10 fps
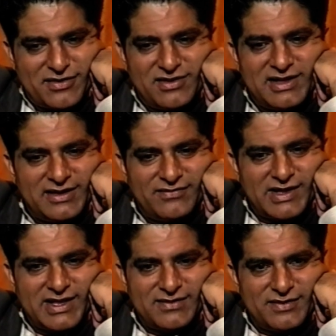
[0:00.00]
The only
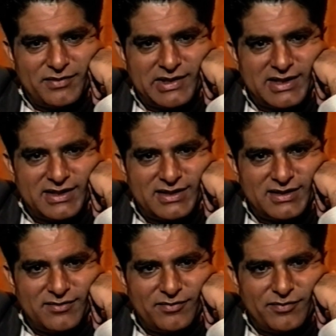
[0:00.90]
advice for
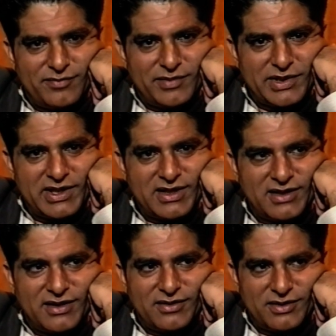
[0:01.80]
parents:
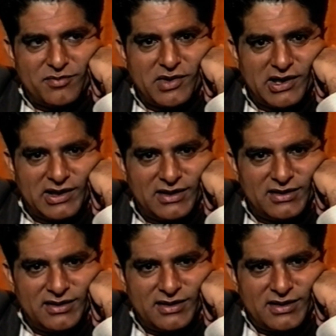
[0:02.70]
be a good
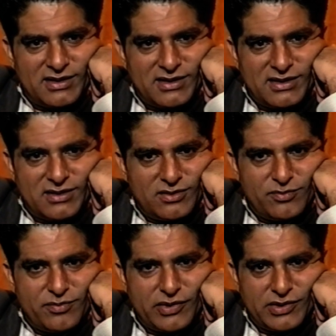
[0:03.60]
model.
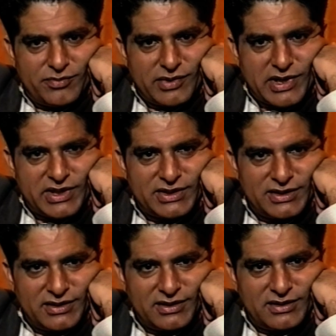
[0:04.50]
Don't put
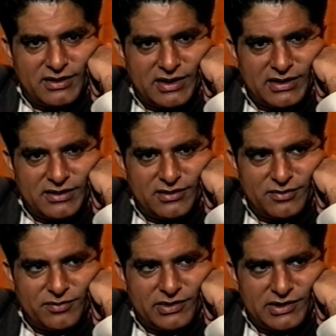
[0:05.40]
pressure, and
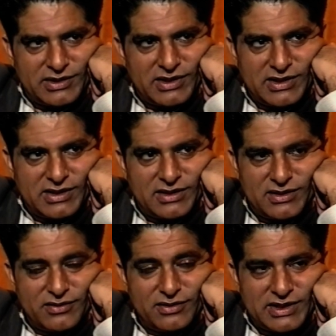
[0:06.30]

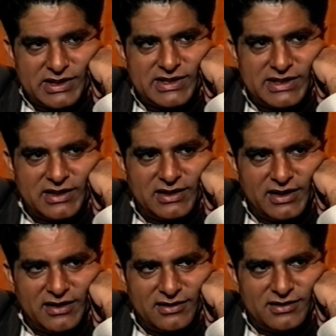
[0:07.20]
don't instill
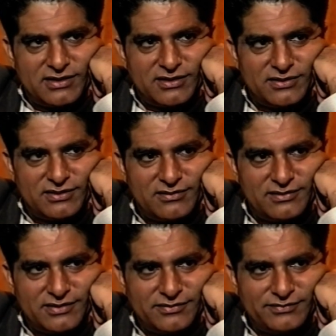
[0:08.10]
guilt in your children.